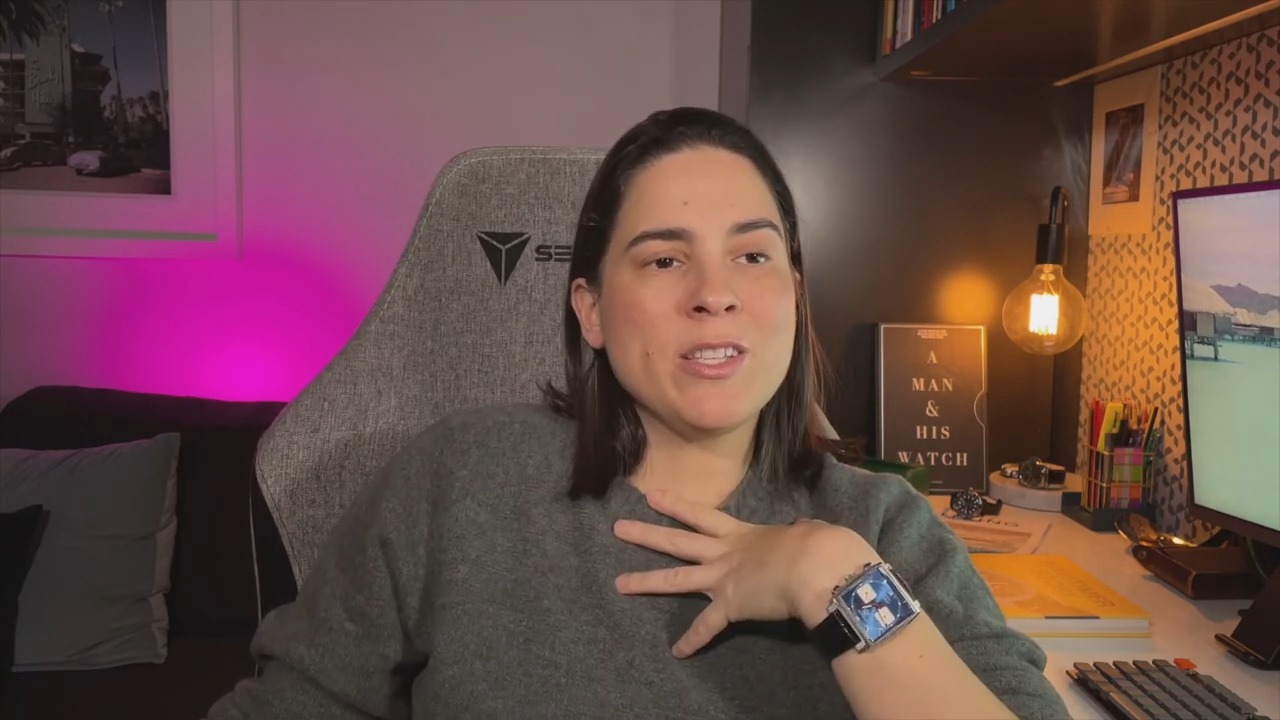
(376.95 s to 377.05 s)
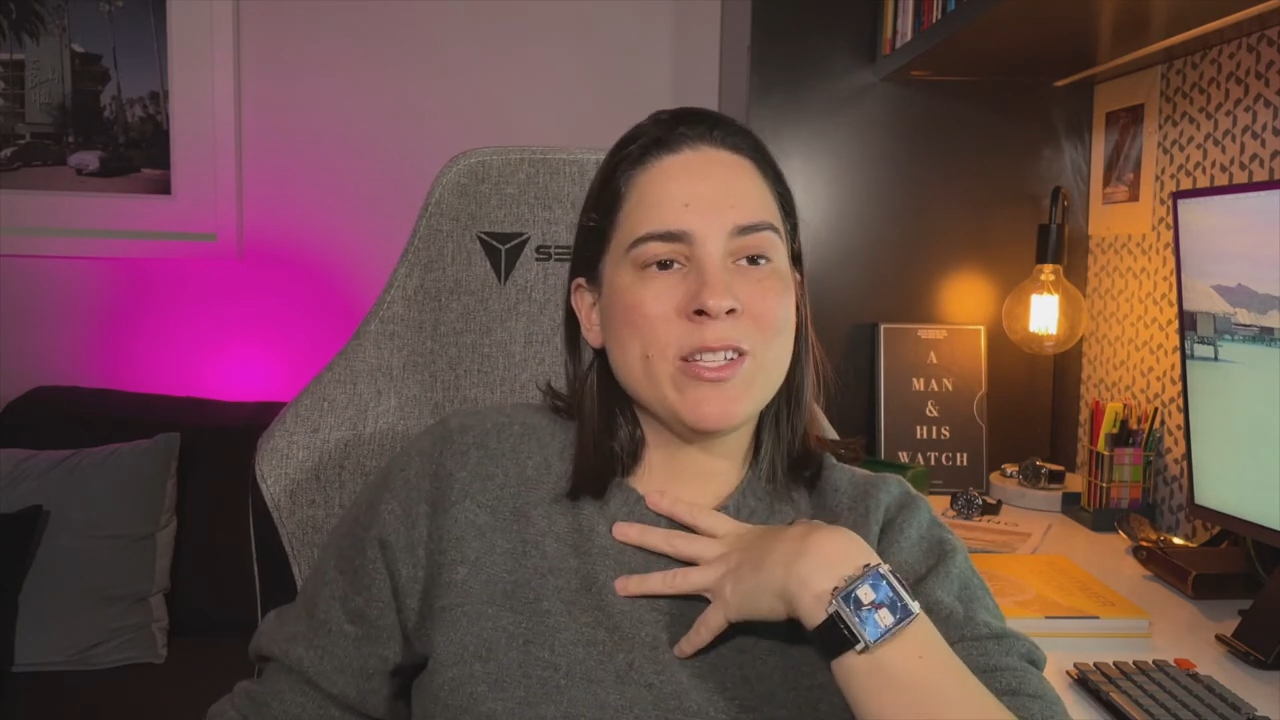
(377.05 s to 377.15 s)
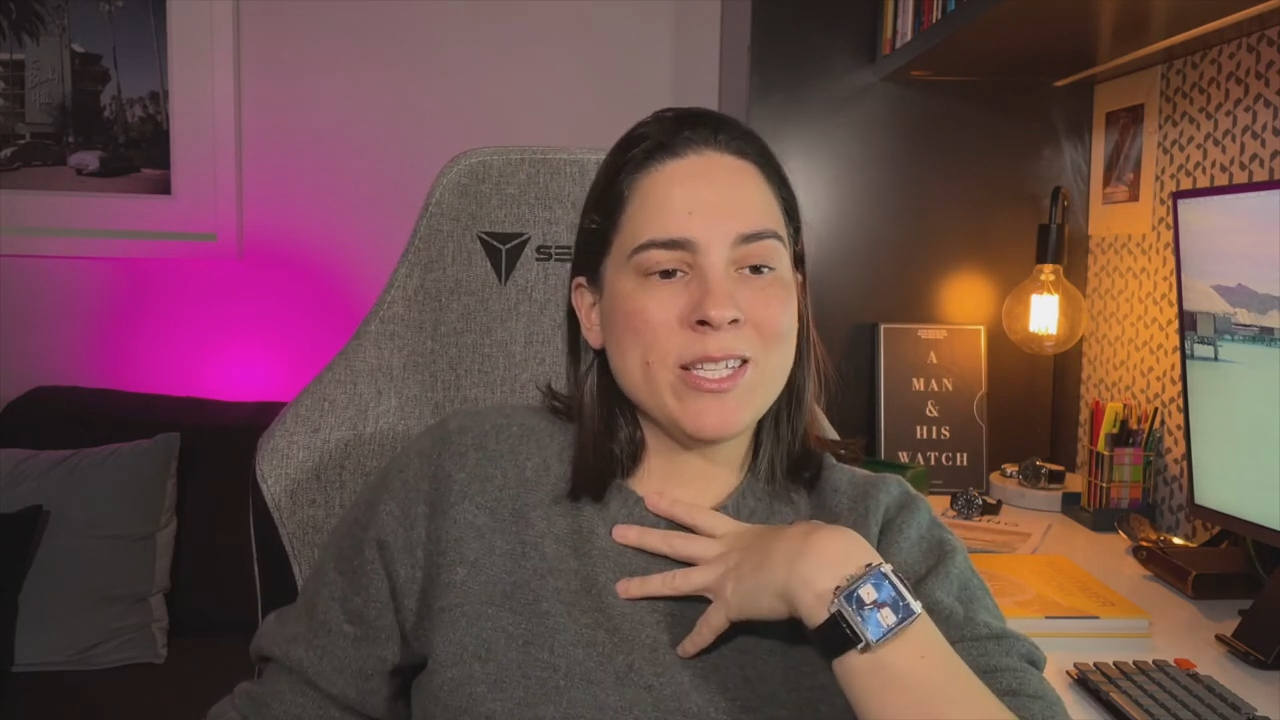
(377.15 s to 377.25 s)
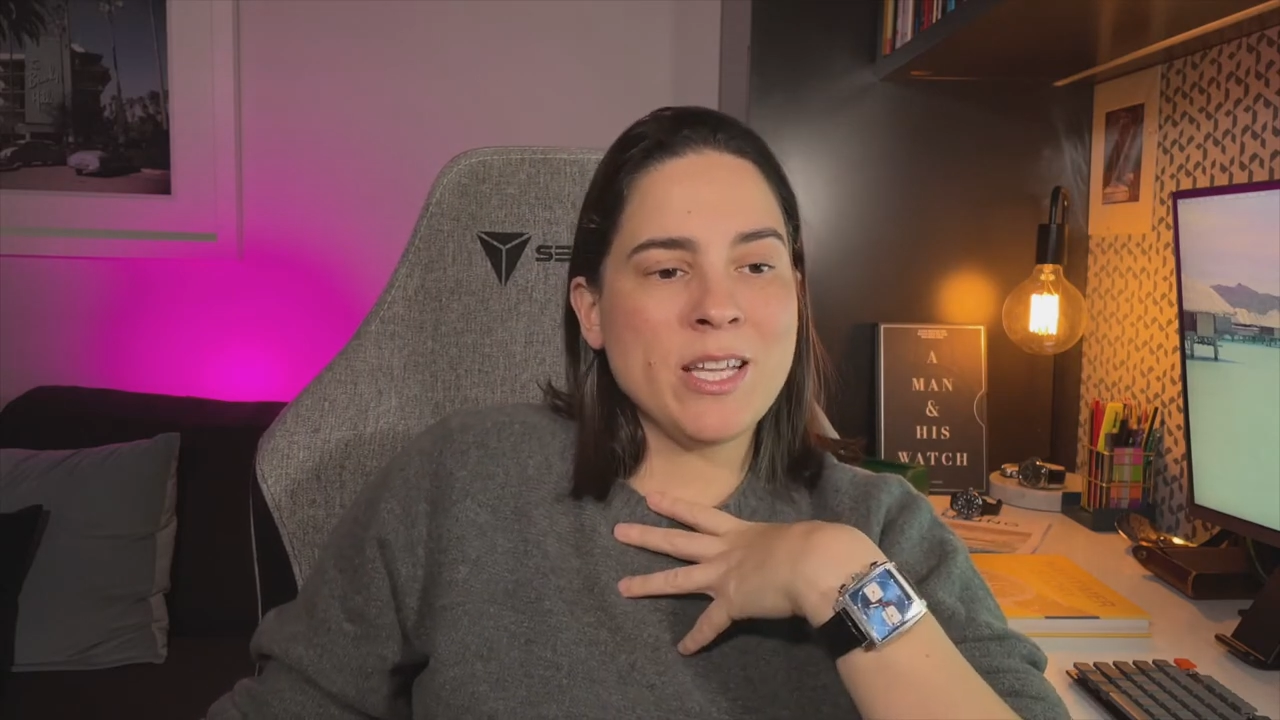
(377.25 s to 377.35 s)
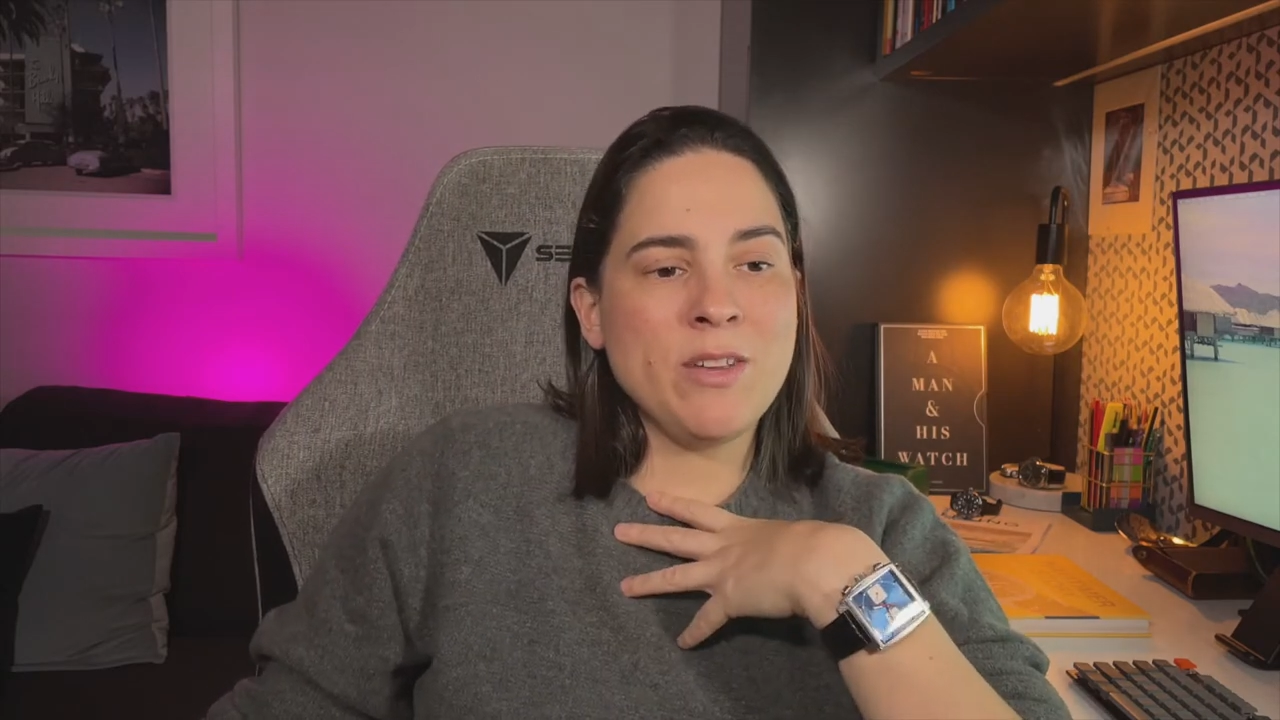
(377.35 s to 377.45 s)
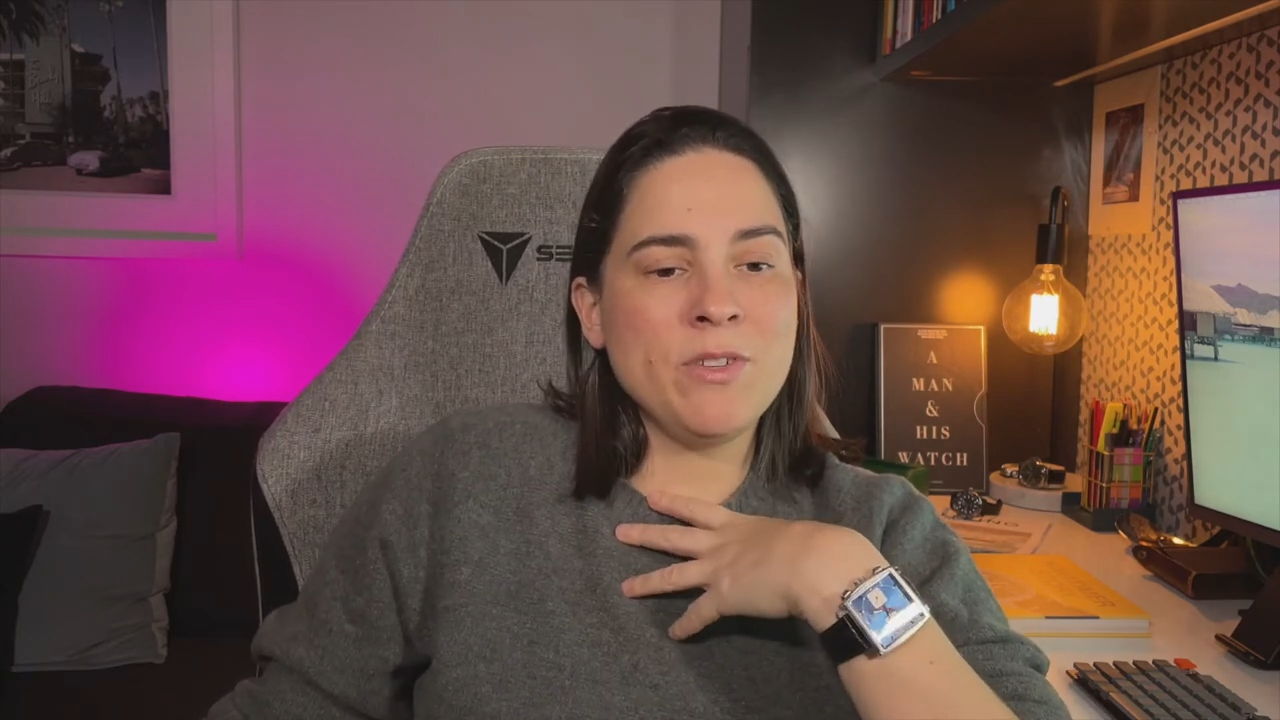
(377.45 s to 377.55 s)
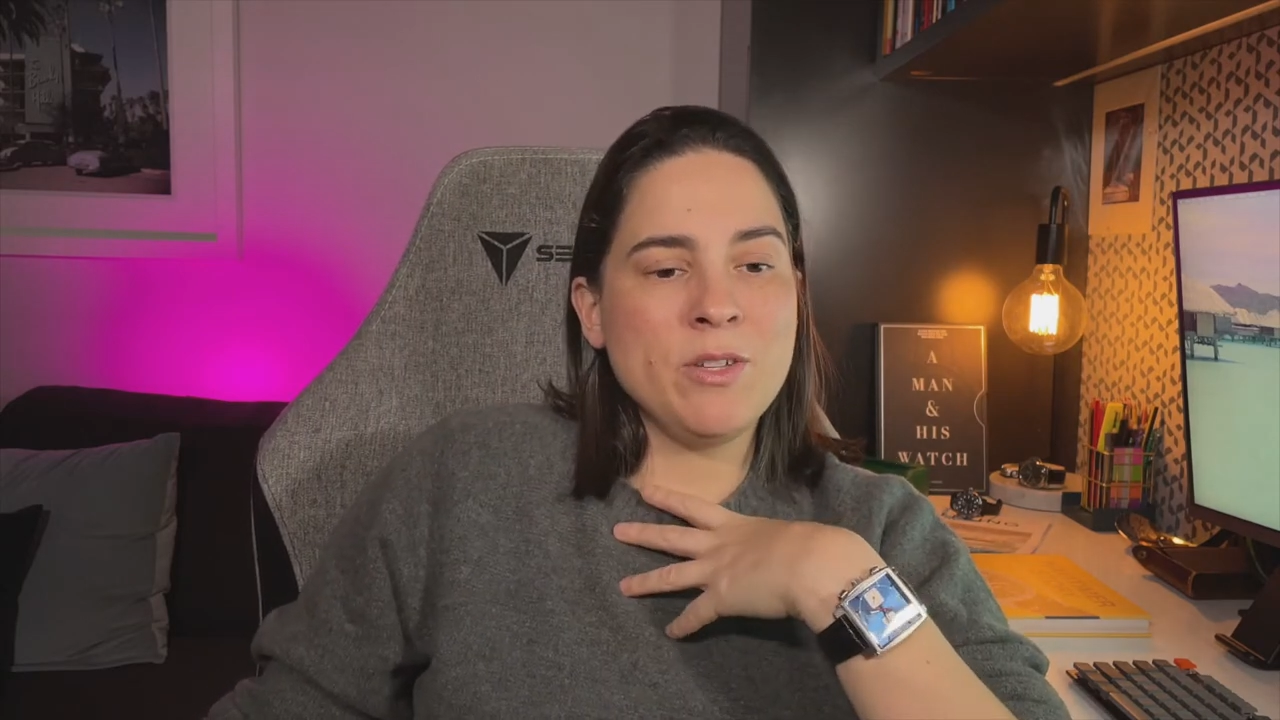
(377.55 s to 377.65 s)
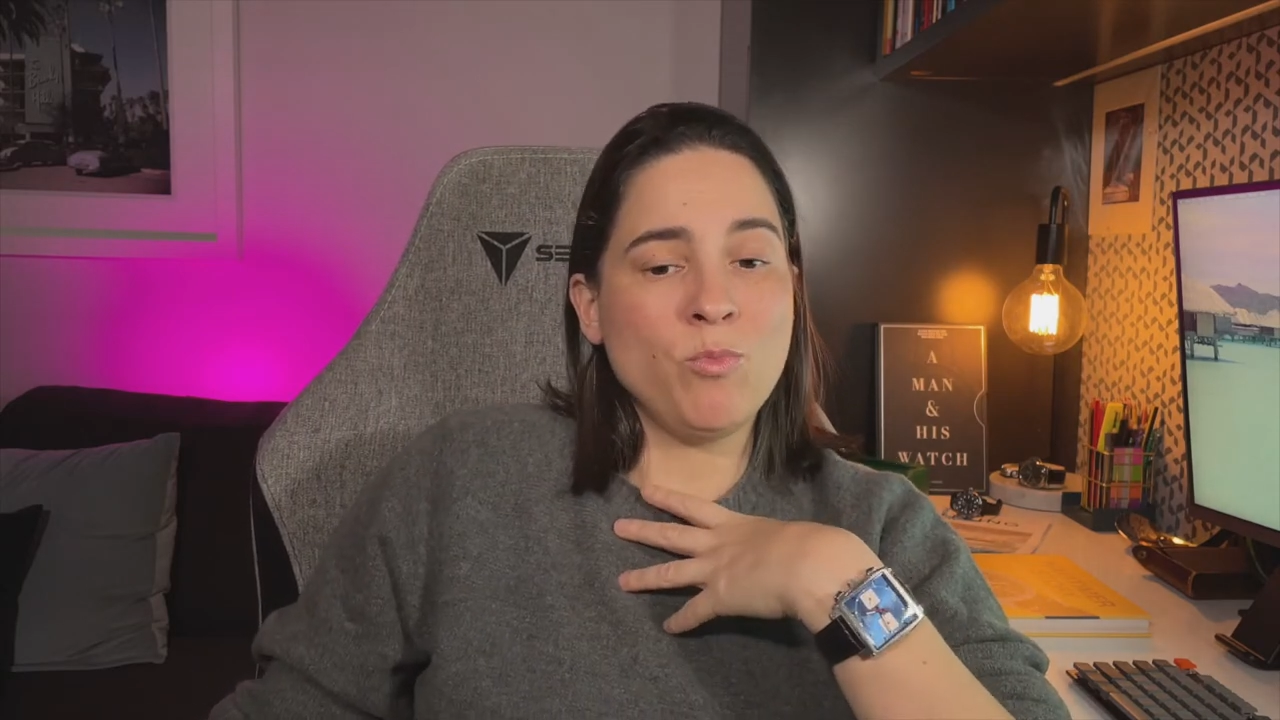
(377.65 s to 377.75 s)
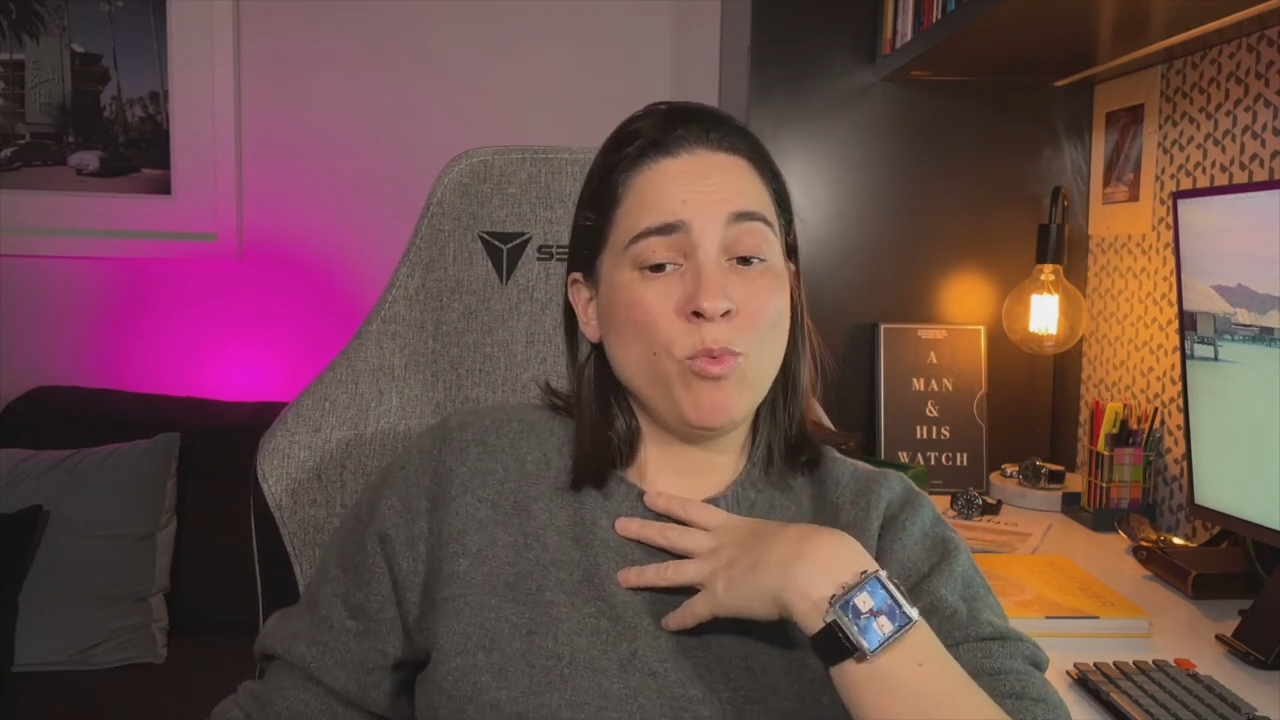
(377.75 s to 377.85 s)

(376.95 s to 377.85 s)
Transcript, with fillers: that safety